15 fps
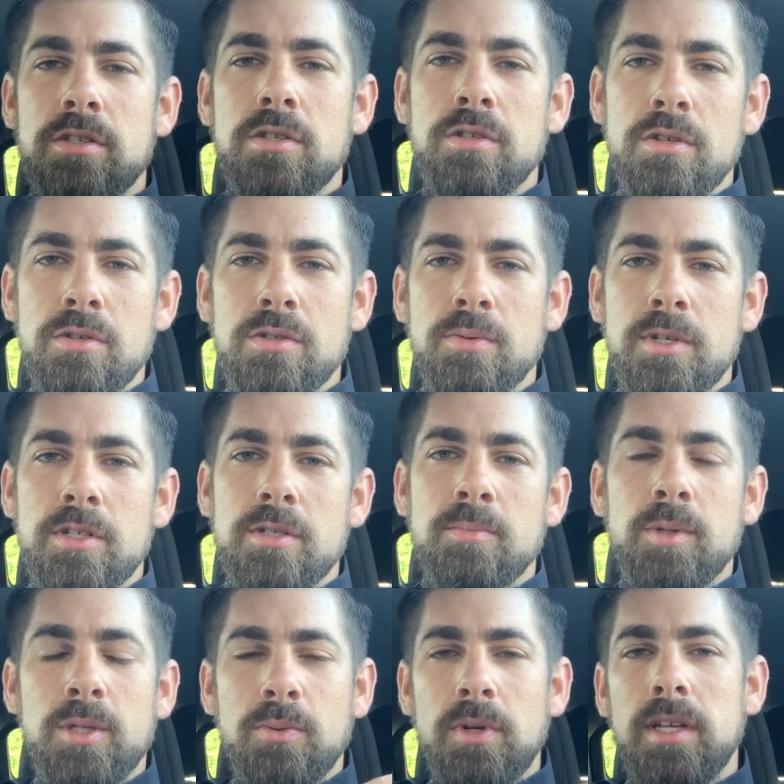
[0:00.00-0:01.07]
the two switches
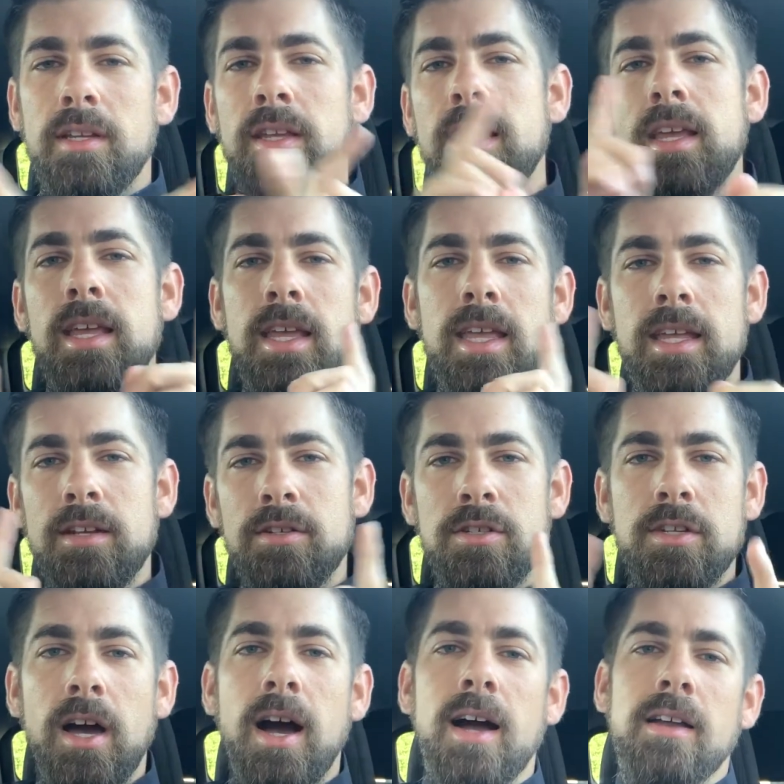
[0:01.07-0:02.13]
between
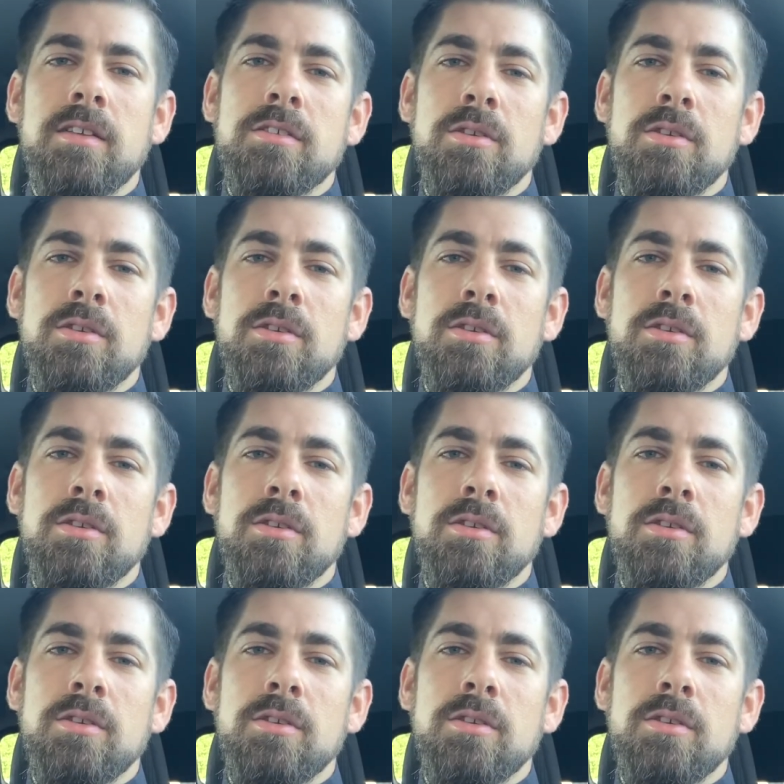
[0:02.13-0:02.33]
each dock.